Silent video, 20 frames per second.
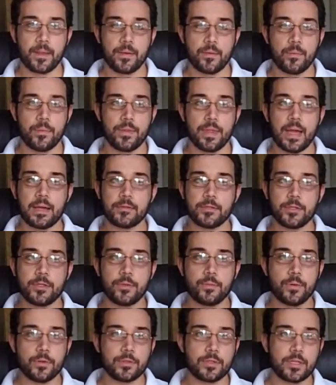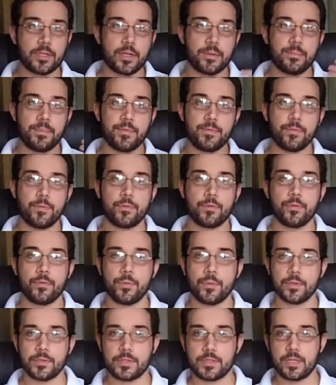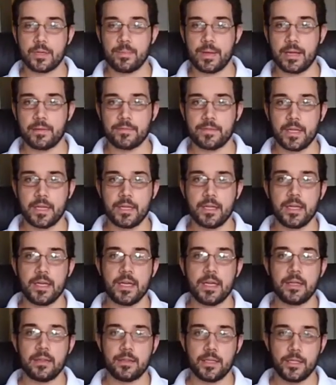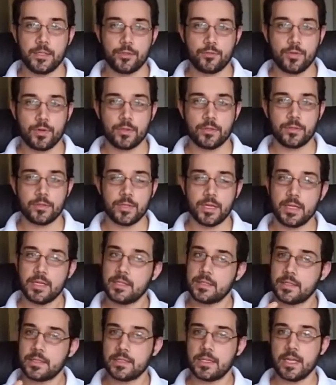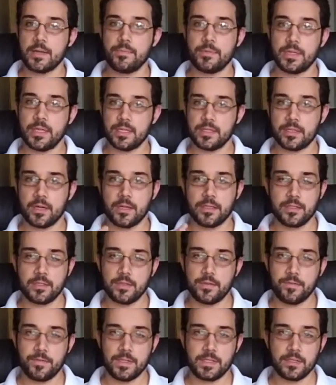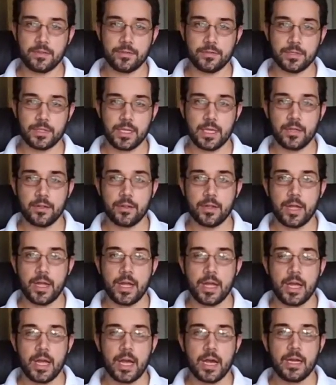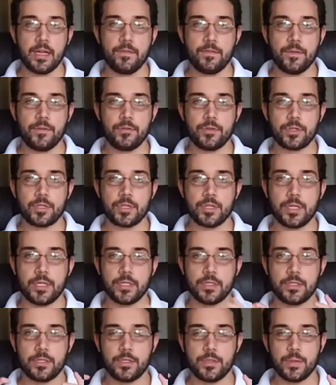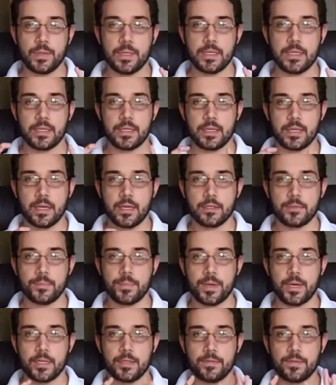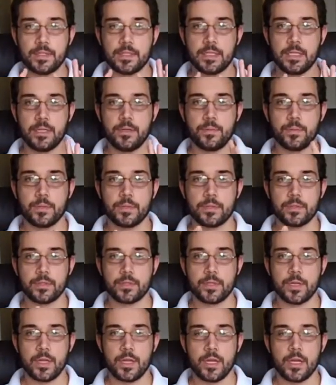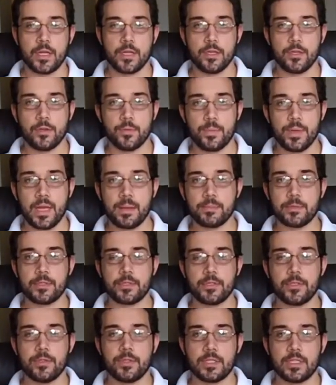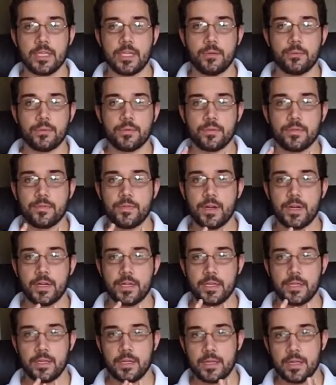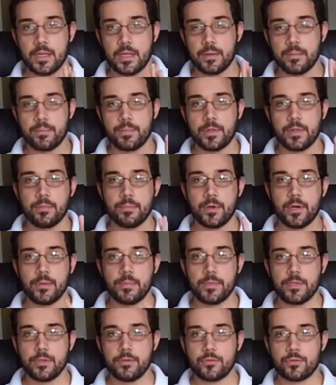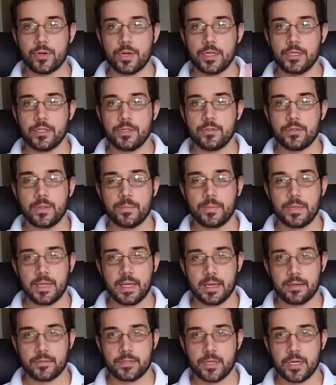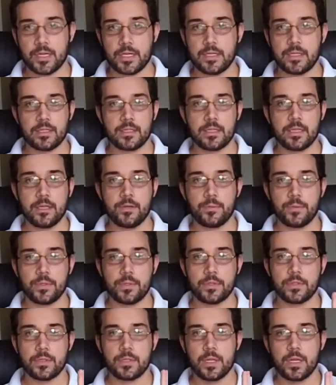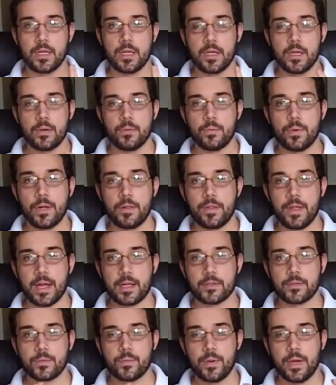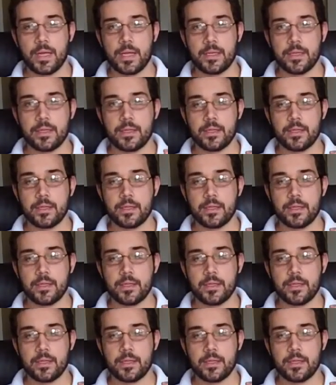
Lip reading: without doing the ones that come before or the ones that come after, they struggle. And it's the same with this, guys. It's a physical skill, and if you just learn to do it as part of a sequence, you'll be able to do the sequence fine, but the moment you try and do something outside of the sequence, well, that's when